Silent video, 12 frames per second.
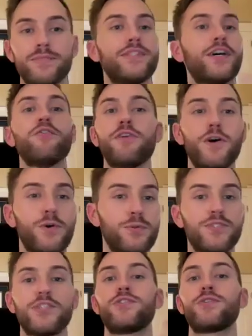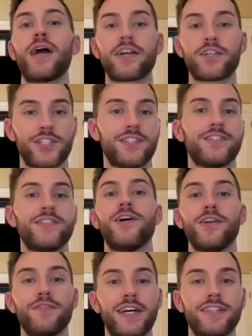cell phones, distractions,
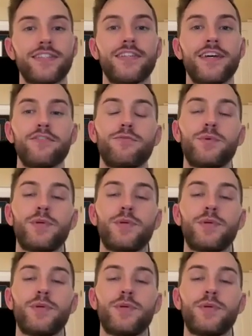all of that stuff,